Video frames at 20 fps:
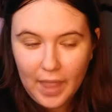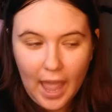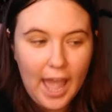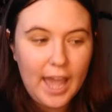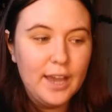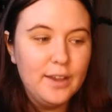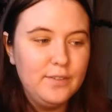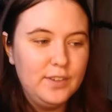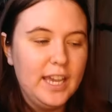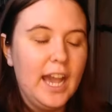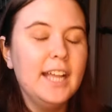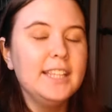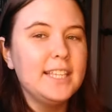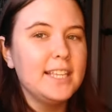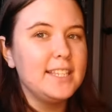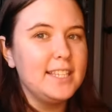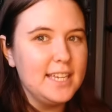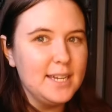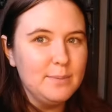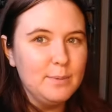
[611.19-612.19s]
I have yet
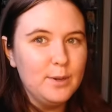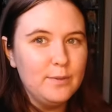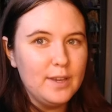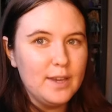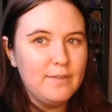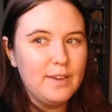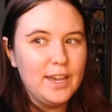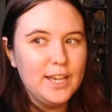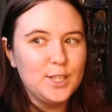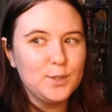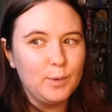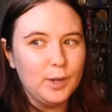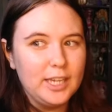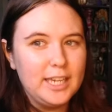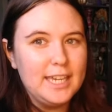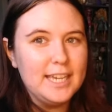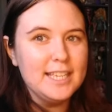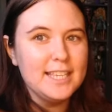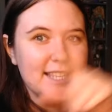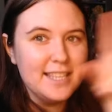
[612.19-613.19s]
to see a movie of his where
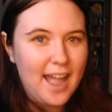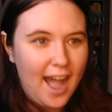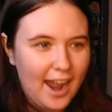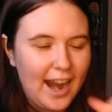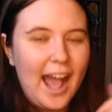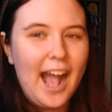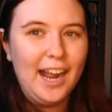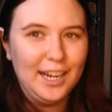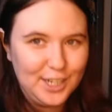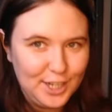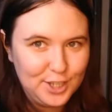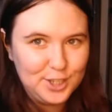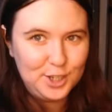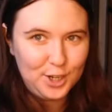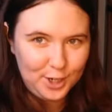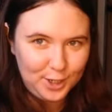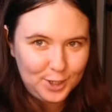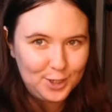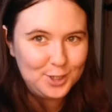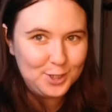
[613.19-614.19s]
he is not acting
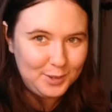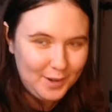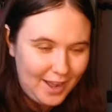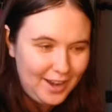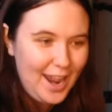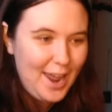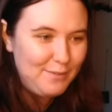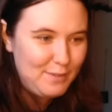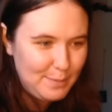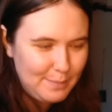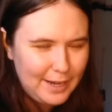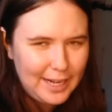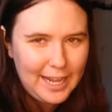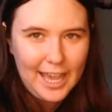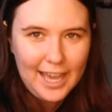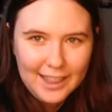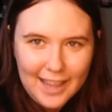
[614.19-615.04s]
circles around everybody.